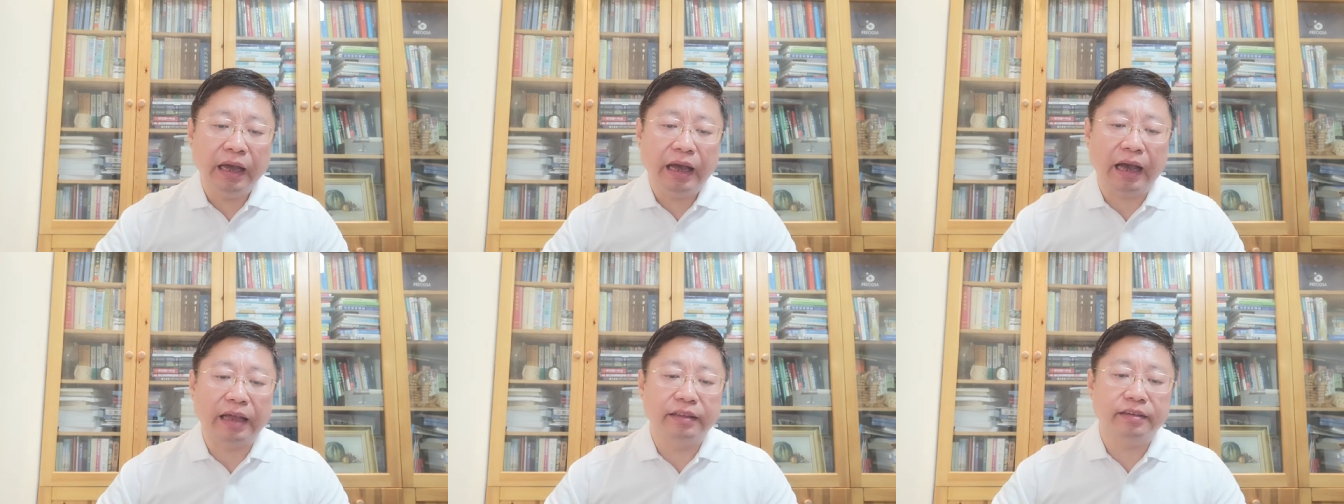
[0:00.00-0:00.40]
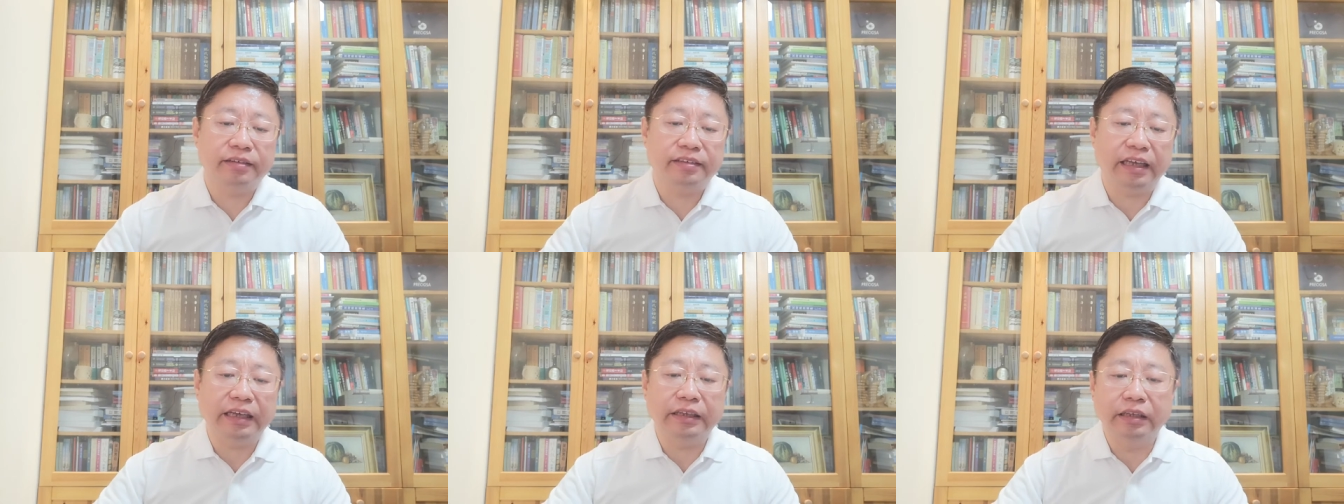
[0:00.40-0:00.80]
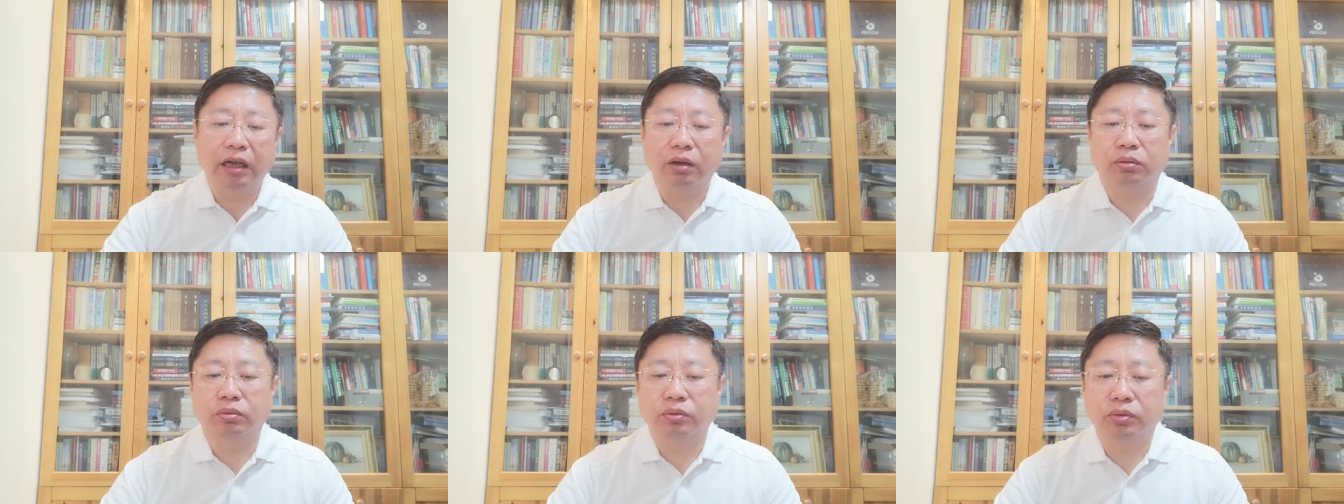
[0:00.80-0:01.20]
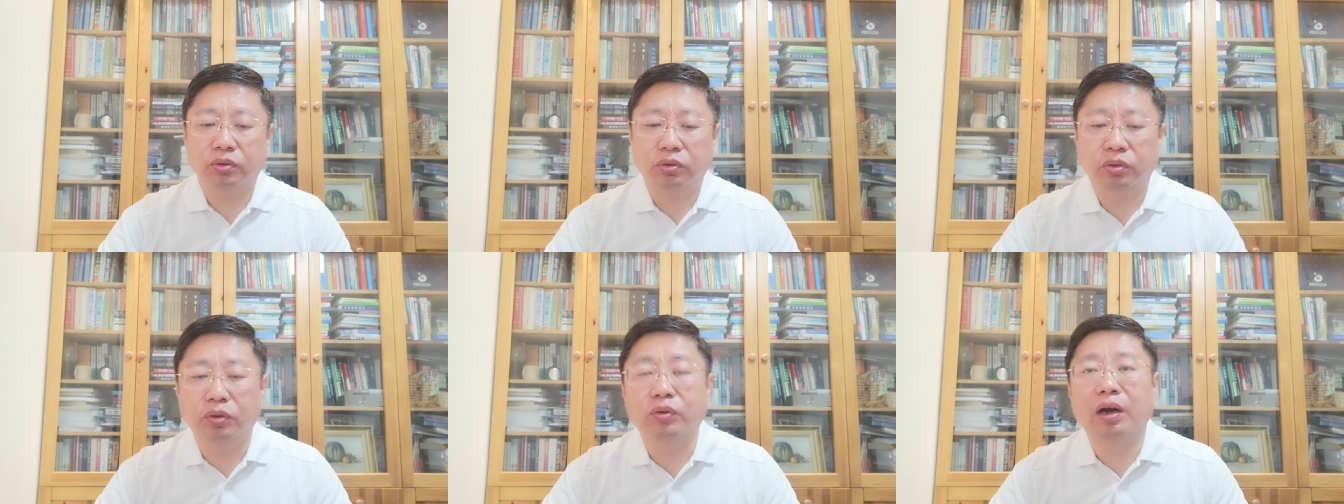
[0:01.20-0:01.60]
And saying no
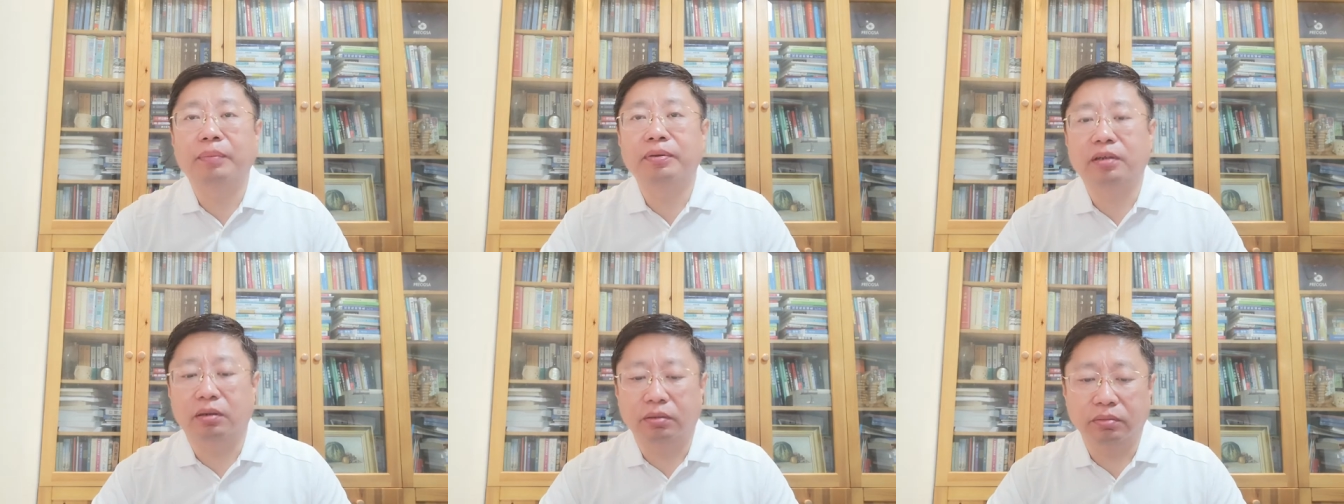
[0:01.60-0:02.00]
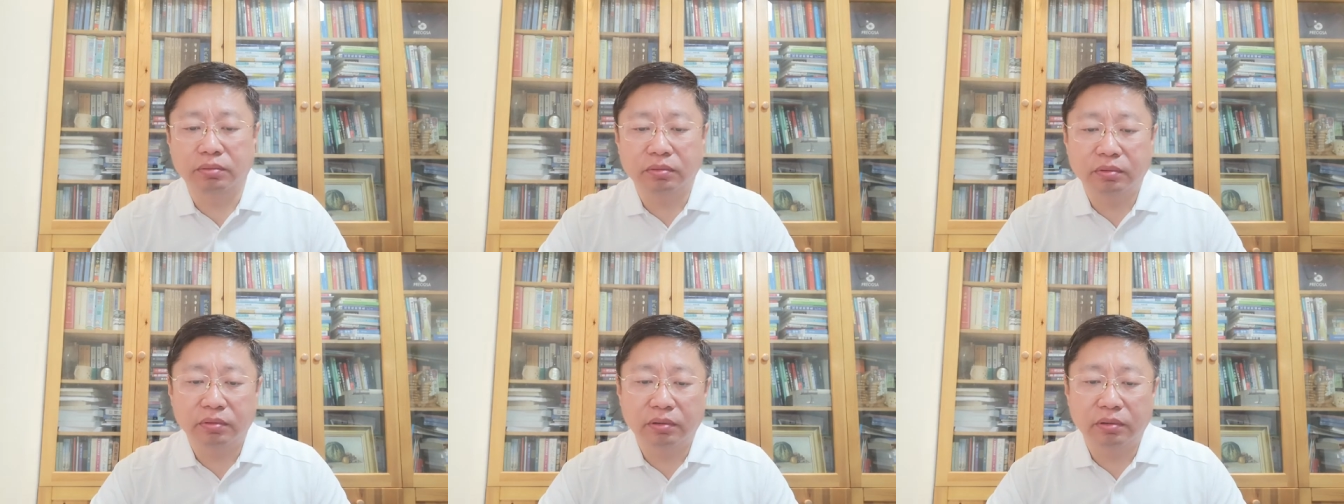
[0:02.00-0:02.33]
to crypto,